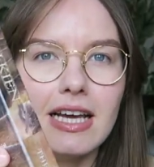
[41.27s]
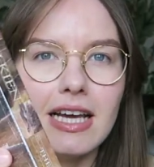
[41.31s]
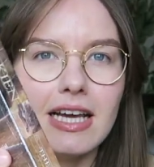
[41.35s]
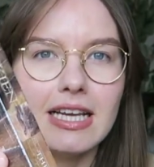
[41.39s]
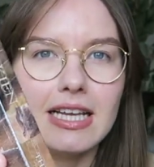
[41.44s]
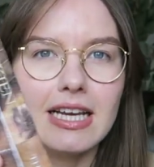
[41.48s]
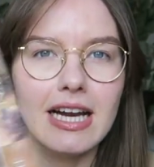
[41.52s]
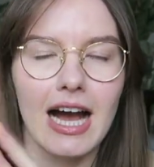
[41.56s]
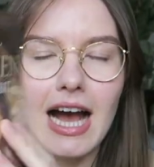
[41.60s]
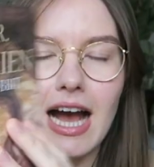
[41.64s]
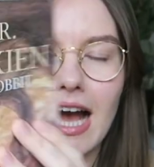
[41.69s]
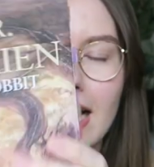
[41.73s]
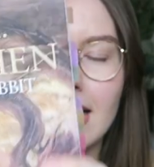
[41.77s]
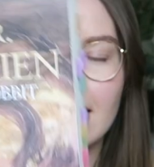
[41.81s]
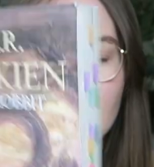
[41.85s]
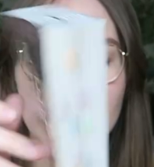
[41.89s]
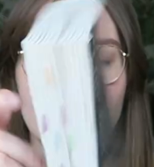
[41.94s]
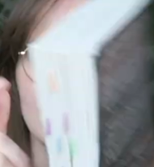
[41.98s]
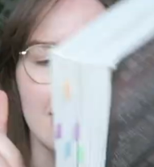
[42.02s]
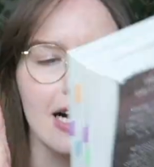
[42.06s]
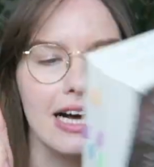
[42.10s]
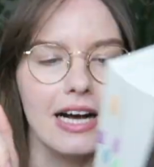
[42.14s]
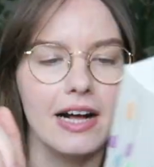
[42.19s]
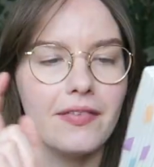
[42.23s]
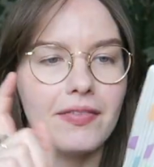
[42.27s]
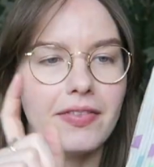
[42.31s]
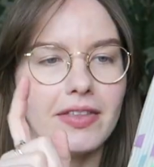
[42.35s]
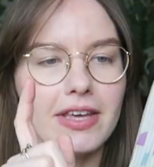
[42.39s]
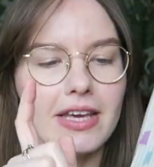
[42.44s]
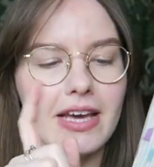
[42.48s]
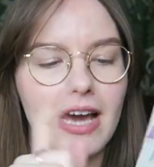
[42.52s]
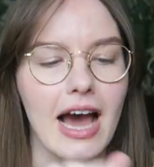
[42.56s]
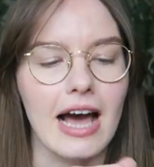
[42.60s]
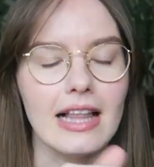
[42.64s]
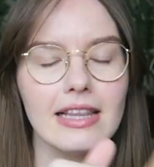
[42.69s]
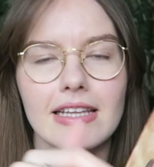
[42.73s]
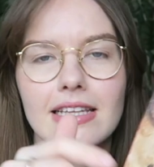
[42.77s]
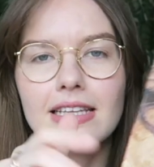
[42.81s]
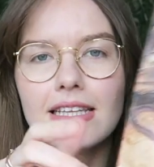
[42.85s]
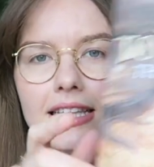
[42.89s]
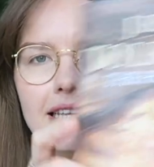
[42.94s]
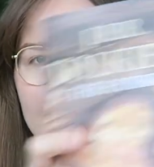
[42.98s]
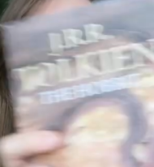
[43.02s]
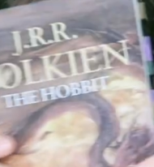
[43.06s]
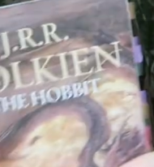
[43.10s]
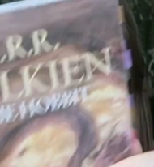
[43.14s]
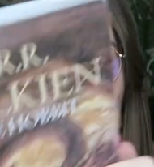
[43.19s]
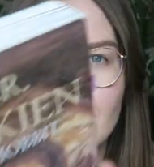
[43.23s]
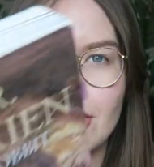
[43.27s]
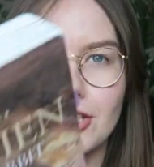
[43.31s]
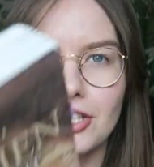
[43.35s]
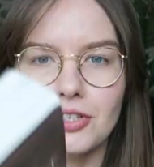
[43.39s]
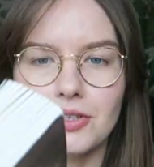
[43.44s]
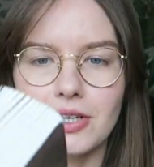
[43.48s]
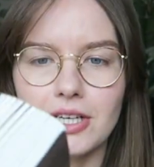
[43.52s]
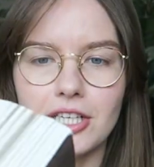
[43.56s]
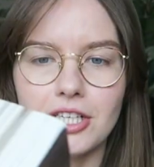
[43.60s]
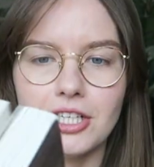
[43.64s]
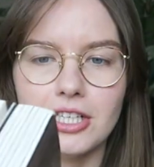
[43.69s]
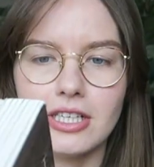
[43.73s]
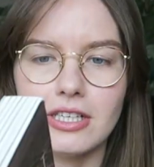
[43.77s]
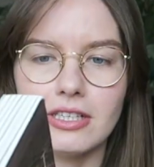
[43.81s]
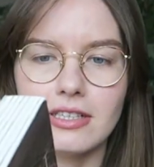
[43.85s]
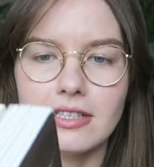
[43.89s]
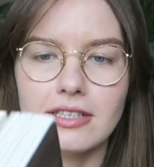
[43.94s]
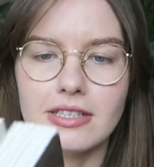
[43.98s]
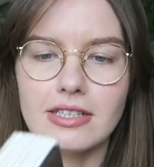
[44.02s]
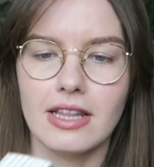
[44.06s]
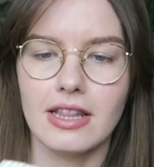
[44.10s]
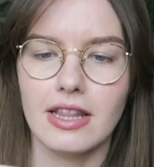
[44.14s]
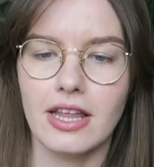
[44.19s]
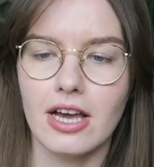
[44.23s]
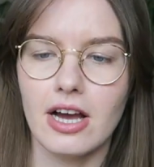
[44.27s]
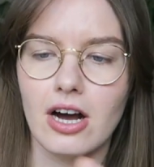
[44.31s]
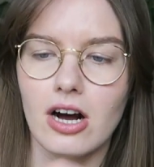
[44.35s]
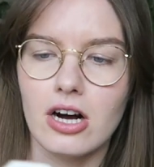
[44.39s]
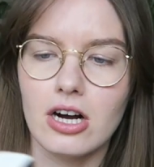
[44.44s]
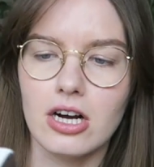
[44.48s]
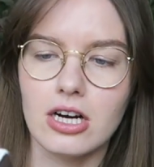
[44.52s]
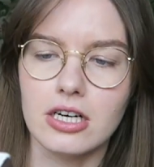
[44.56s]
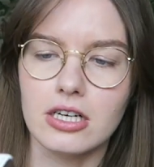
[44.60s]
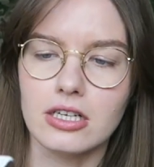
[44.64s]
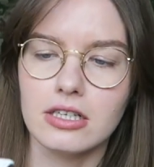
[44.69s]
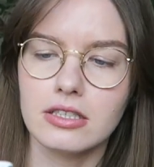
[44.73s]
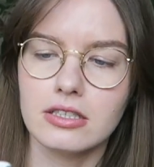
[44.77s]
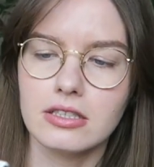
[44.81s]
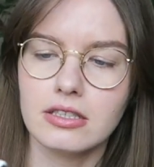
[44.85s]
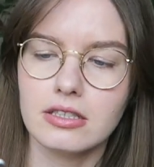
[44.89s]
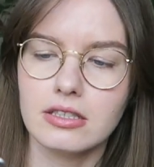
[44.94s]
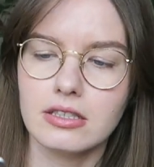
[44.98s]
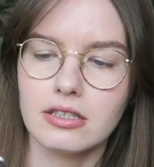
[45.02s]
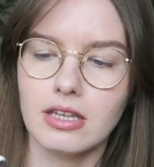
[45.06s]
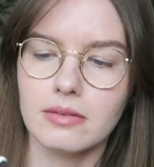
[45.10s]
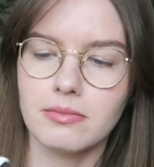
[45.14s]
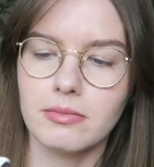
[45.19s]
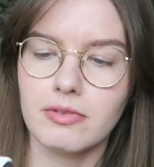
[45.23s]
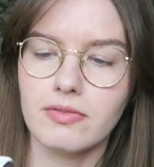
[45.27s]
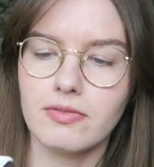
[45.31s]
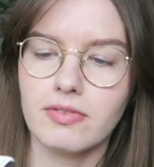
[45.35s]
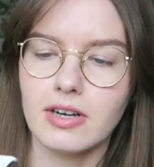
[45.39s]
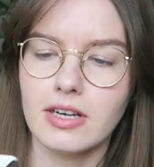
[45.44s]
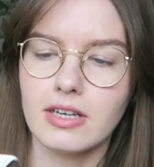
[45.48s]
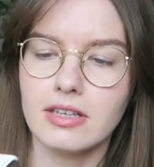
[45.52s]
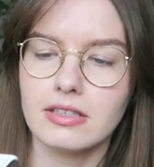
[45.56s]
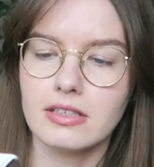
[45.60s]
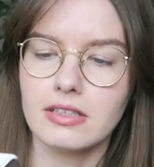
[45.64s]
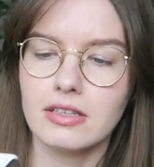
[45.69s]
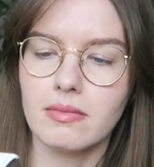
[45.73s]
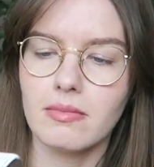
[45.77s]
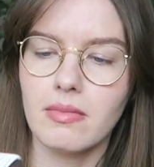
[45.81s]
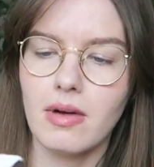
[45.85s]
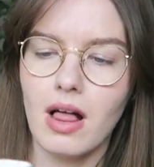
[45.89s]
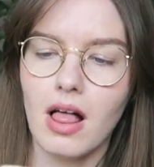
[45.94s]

It has um, the Alan Lee illustrations. They are, let me find them.